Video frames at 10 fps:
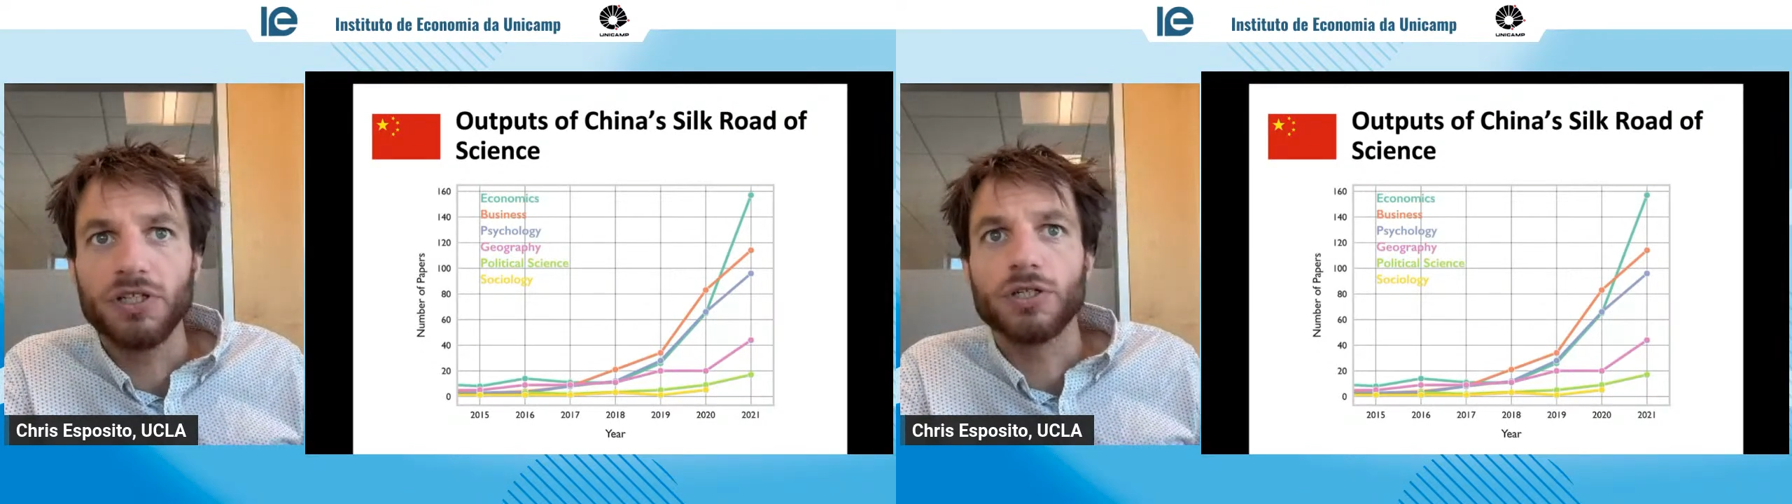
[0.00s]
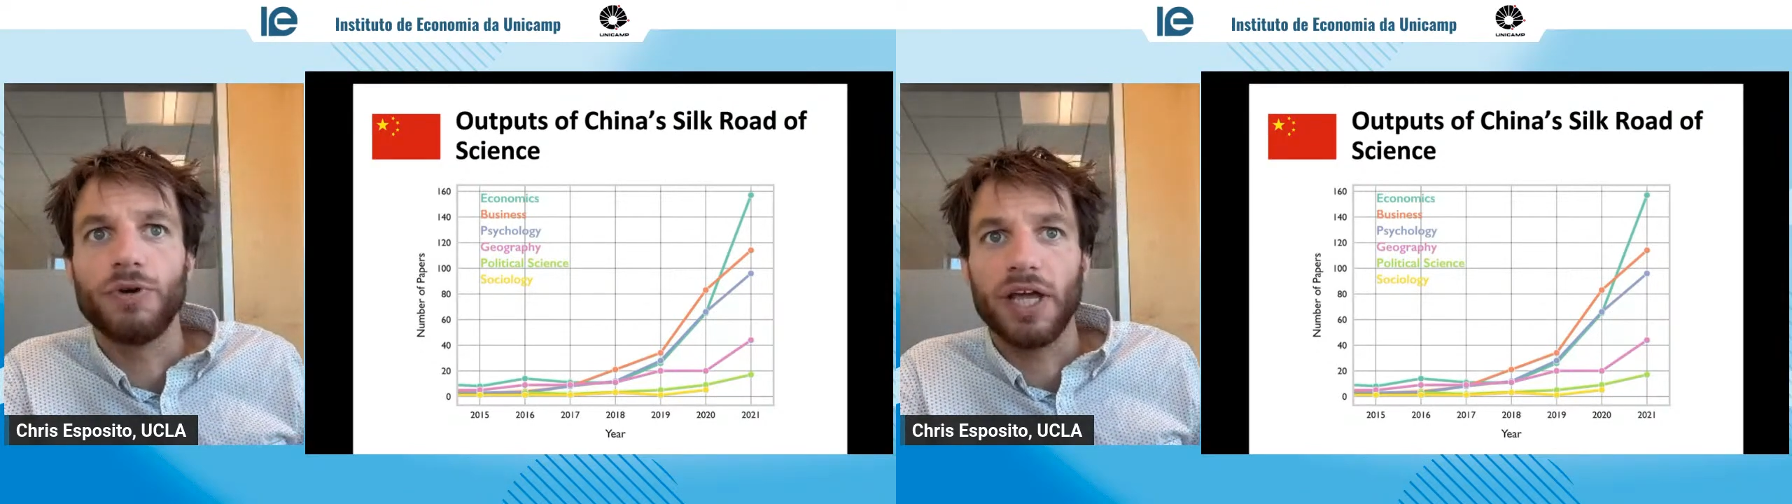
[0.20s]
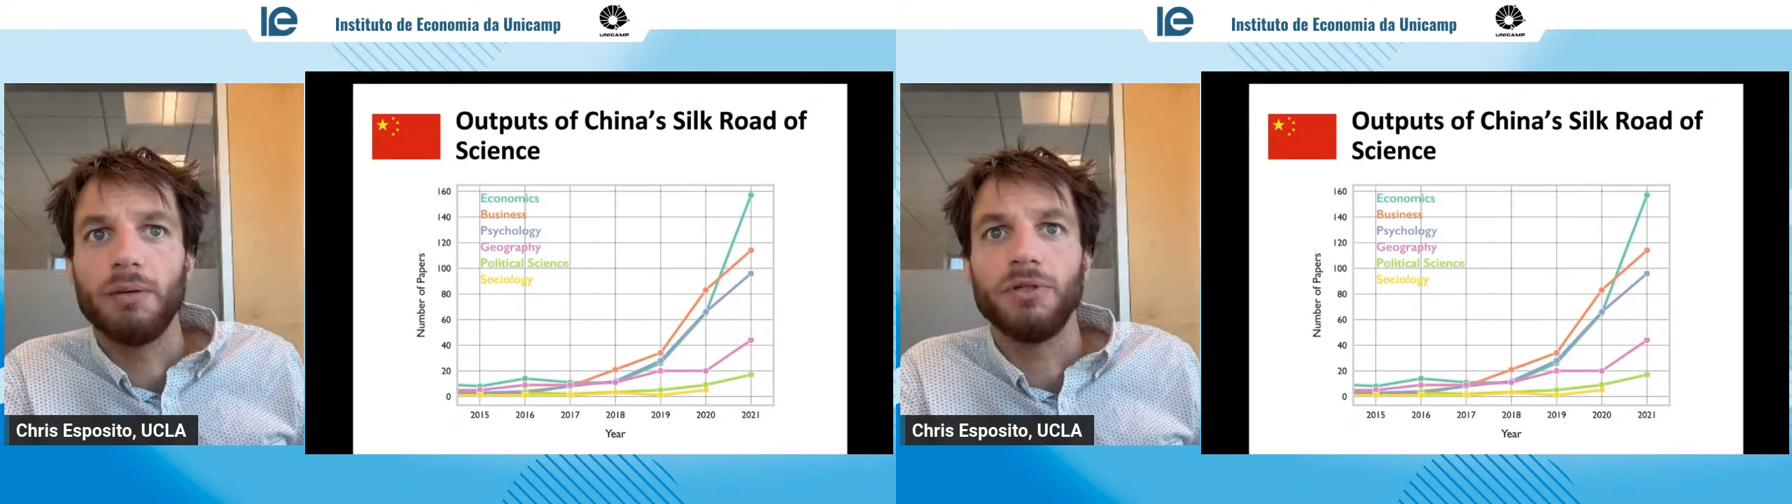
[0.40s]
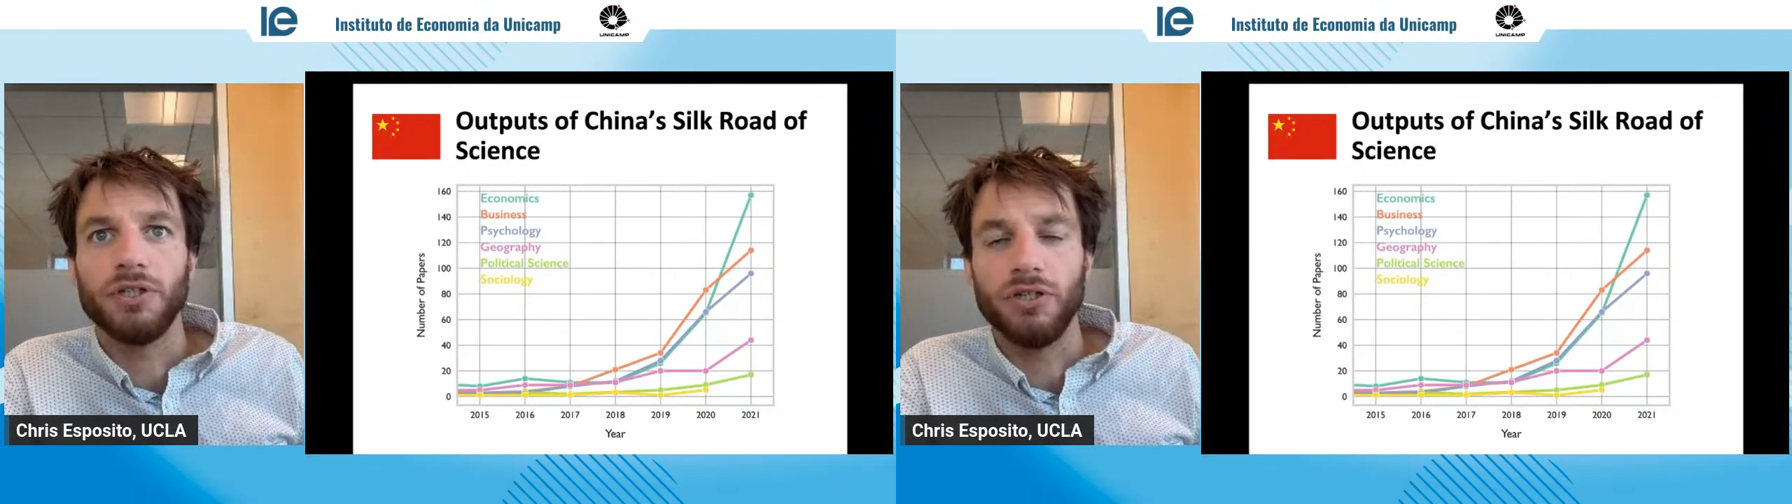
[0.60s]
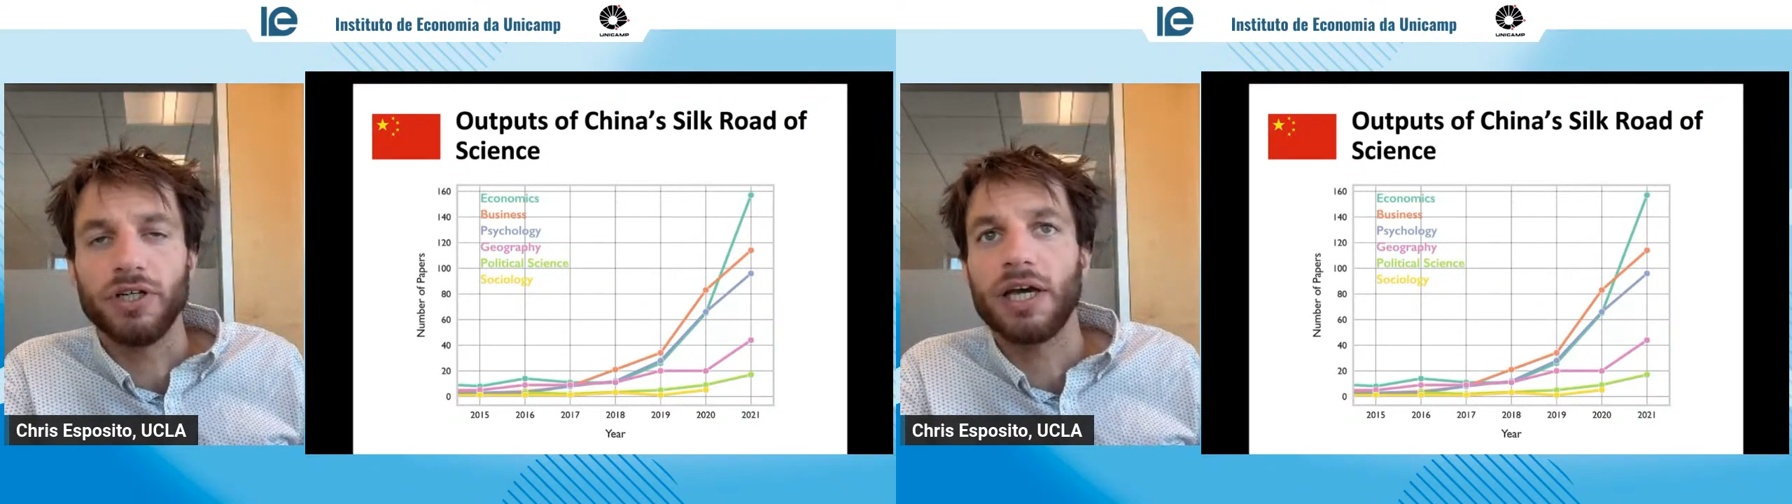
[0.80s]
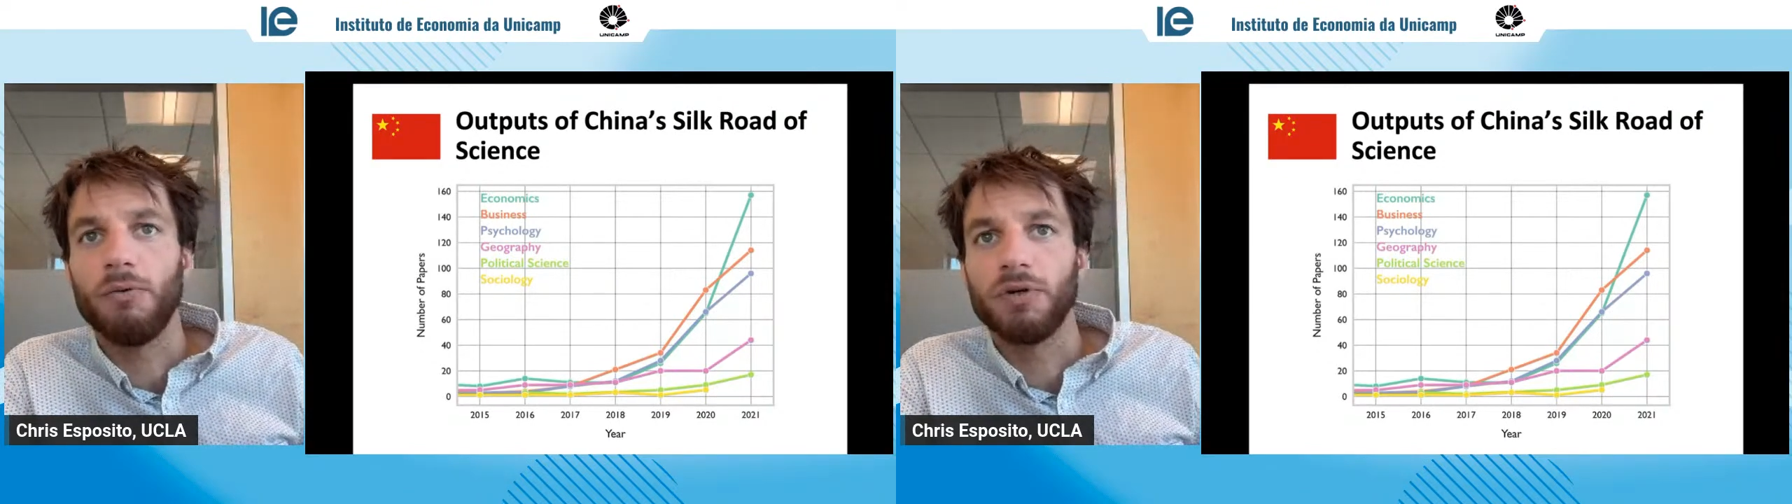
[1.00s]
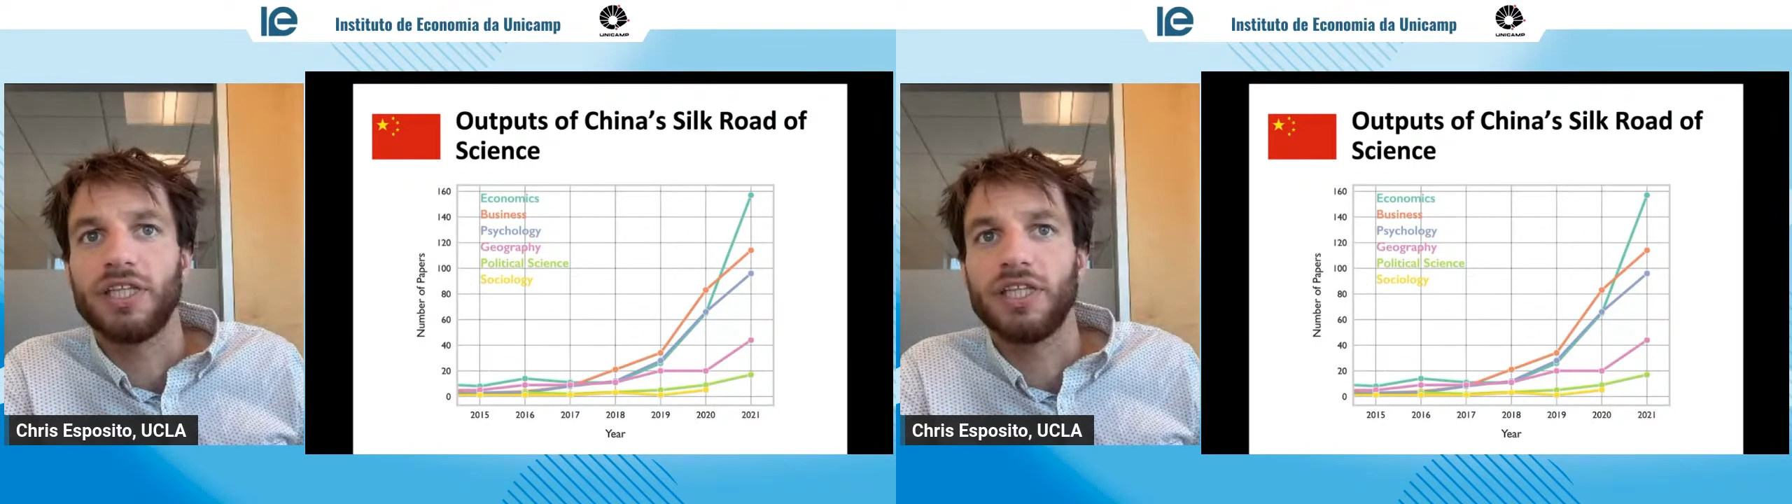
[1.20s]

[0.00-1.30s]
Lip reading: so we're able to look at what